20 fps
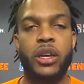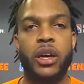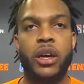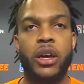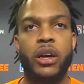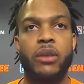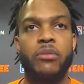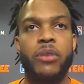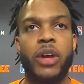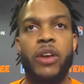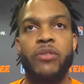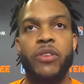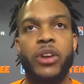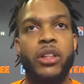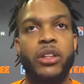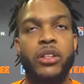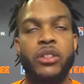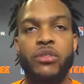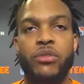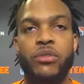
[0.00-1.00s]
Um, every
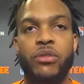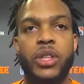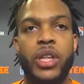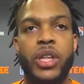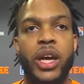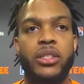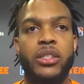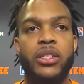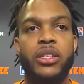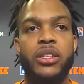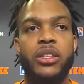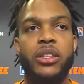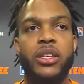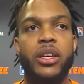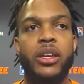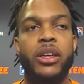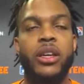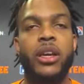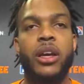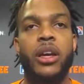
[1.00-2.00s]
other school in the
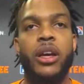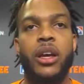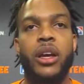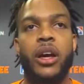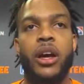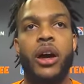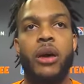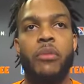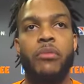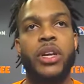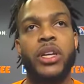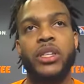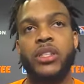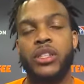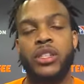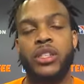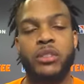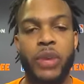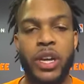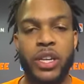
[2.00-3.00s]
SEC uh, because it
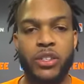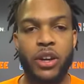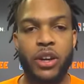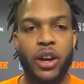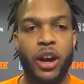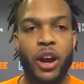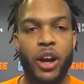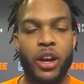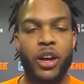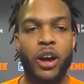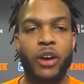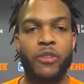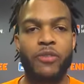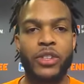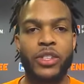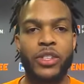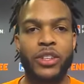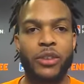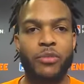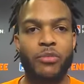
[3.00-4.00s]
just makes our, our
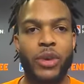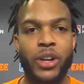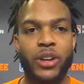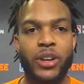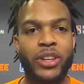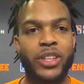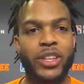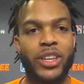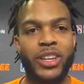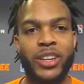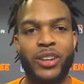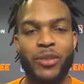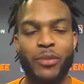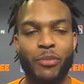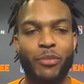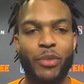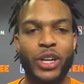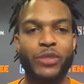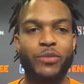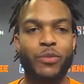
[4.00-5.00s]
conference look better and then
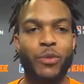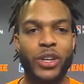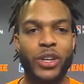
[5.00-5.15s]
brings more